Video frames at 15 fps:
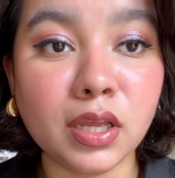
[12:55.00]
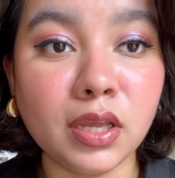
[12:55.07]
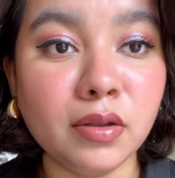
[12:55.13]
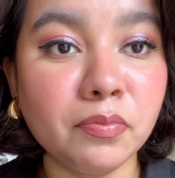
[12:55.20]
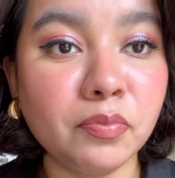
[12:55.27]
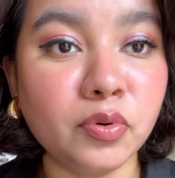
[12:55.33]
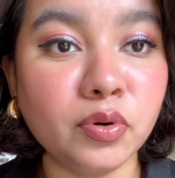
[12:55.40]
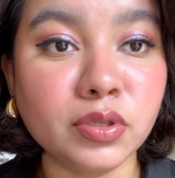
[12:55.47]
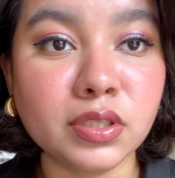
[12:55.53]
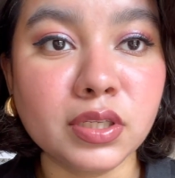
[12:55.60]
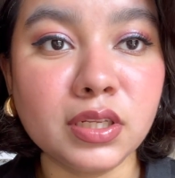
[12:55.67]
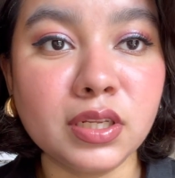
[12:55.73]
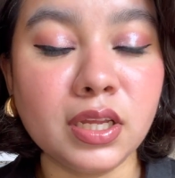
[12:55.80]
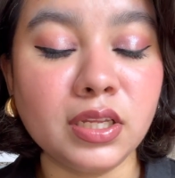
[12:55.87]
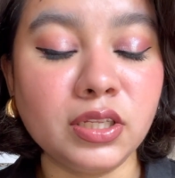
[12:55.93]
in
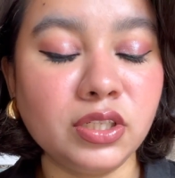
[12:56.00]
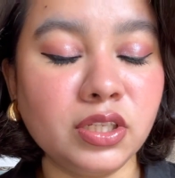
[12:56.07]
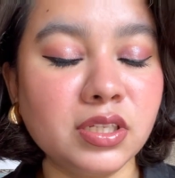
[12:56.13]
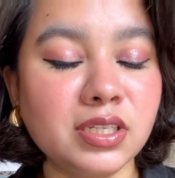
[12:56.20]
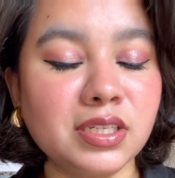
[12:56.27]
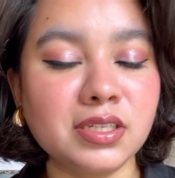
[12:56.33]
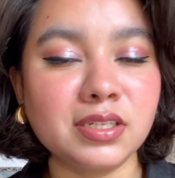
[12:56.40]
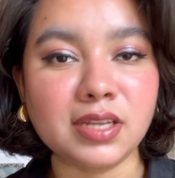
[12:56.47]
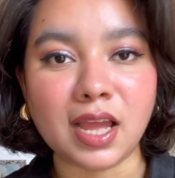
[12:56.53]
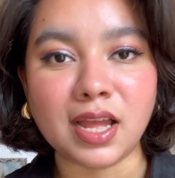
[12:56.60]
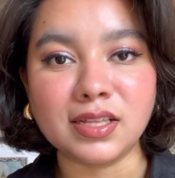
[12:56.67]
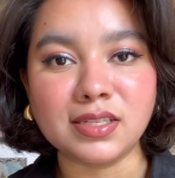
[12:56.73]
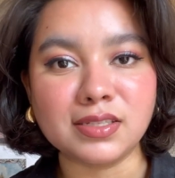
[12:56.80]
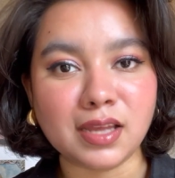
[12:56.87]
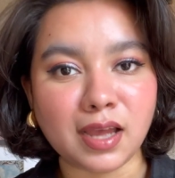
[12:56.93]
person it just
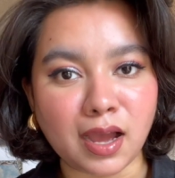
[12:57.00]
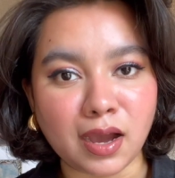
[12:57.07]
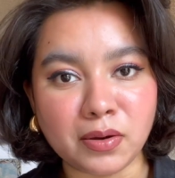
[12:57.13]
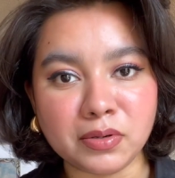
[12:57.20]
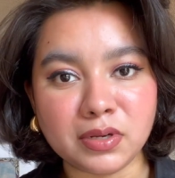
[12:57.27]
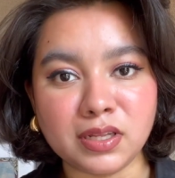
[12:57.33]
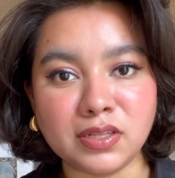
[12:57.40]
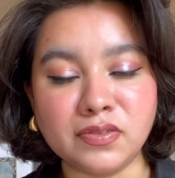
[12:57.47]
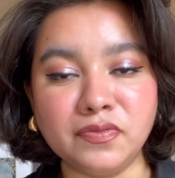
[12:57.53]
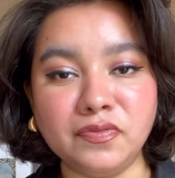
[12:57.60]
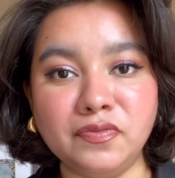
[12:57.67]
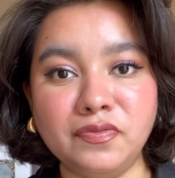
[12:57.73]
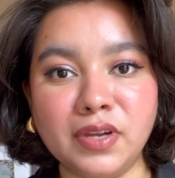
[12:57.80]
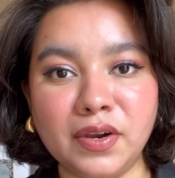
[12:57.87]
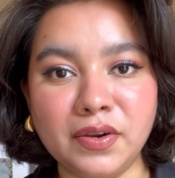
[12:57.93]
stands out. It's
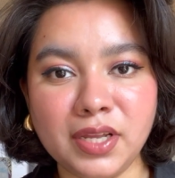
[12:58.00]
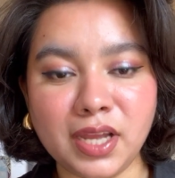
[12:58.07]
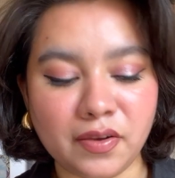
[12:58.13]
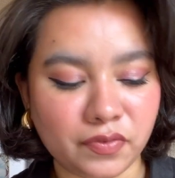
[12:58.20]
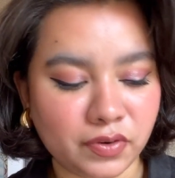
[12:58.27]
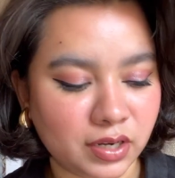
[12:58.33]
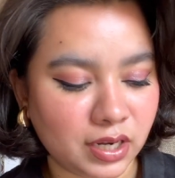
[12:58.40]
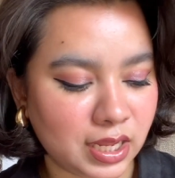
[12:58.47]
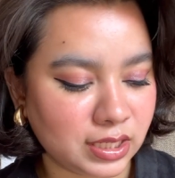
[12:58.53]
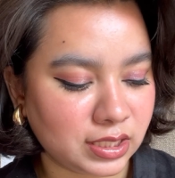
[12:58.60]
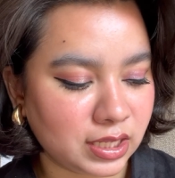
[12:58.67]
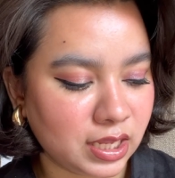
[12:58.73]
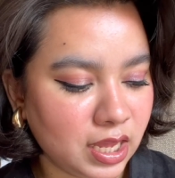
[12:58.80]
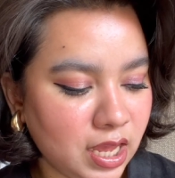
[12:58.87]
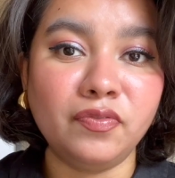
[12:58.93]
very effortless.
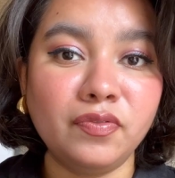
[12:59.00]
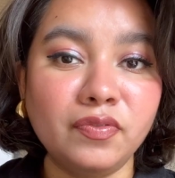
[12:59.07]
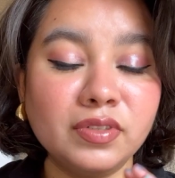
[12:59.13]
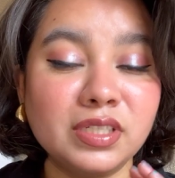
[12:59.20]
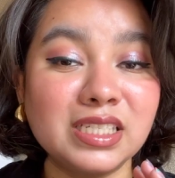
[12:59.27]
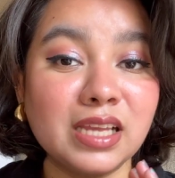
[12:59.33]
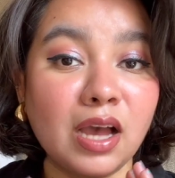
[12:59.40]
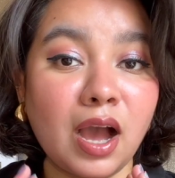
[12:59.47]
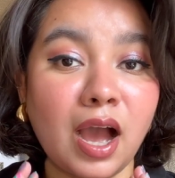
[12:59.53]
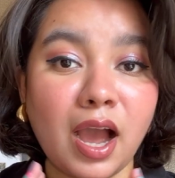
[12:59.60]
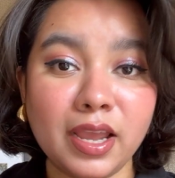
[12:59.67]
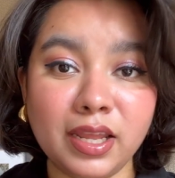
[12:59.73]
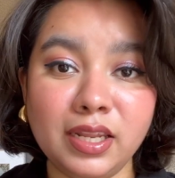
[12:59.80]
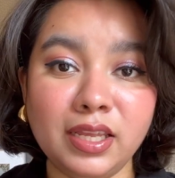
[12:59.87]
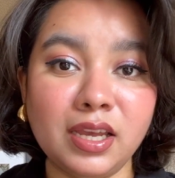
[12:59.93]
It's
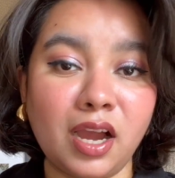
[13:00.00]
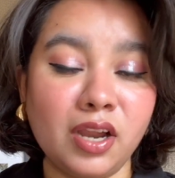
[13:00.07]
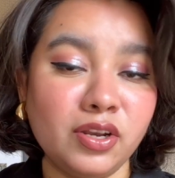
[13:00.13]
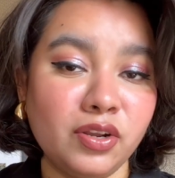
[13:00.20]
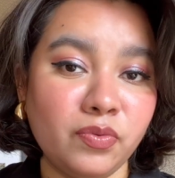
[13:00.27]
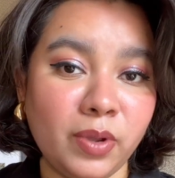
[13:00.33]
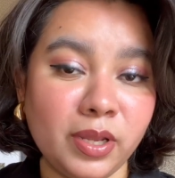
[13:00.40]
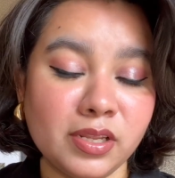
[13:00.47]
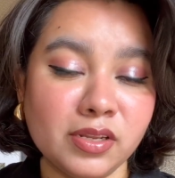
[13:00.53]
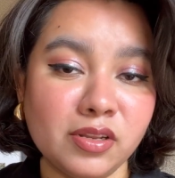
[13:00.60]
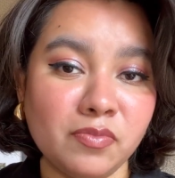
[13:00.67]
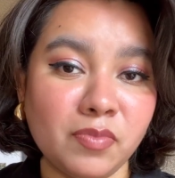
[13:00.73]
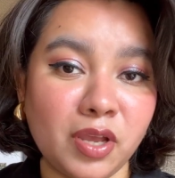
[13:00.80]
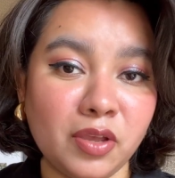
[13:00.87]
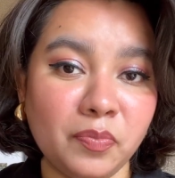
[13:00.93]
highly underrated in
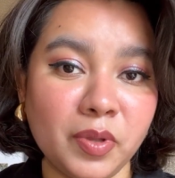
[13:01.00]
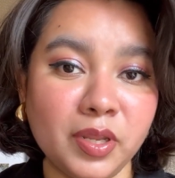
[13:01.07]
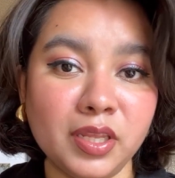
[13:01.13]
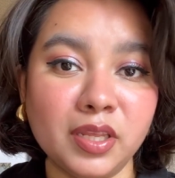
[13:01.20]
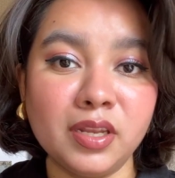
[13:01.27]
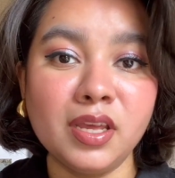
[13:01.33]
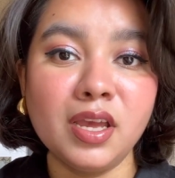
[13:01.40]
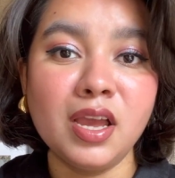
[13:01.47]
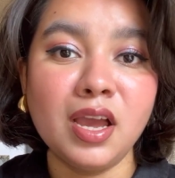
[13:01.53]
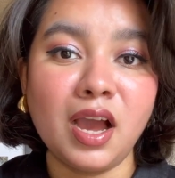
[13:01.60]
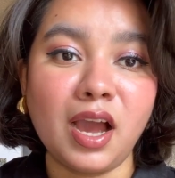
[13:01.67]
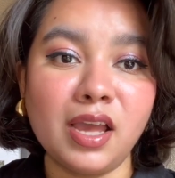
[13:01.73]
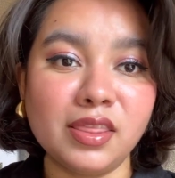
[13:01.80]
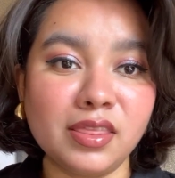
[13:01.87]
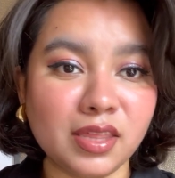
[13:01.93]
my opinion.
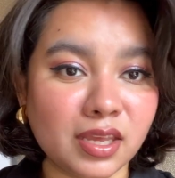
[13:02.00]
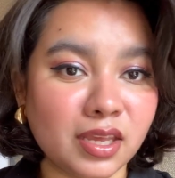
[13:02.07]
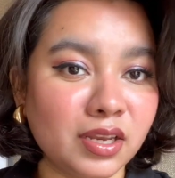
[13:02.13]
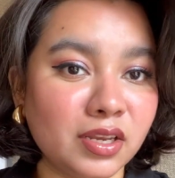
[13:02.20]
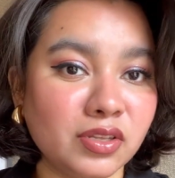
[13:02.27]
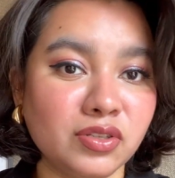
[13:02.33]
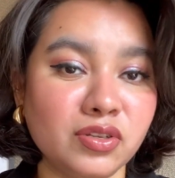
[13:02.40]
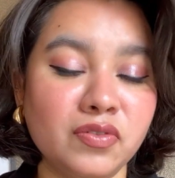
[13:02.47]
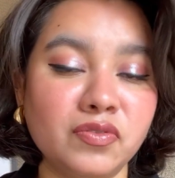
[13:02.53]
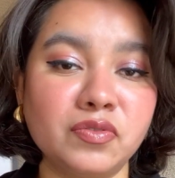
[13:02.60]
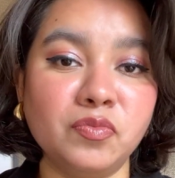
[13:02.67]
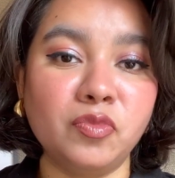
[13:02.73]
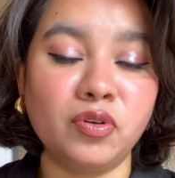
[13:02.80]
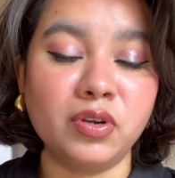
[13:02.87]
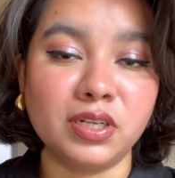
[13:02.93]
I think it deserves
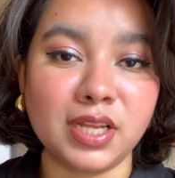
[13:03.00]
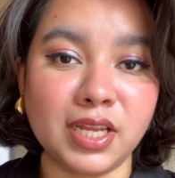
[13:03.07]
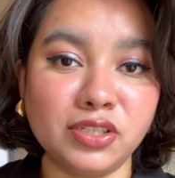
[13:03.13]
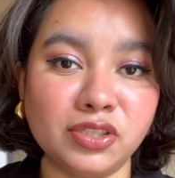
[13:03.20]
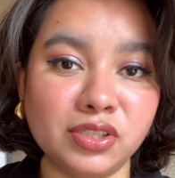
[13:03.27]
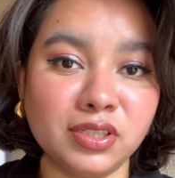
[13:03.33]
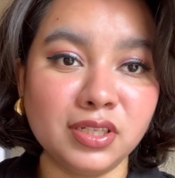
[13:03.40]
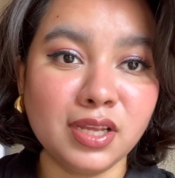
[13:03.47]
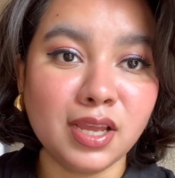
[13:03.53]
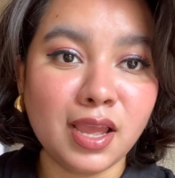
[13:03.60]
more attention,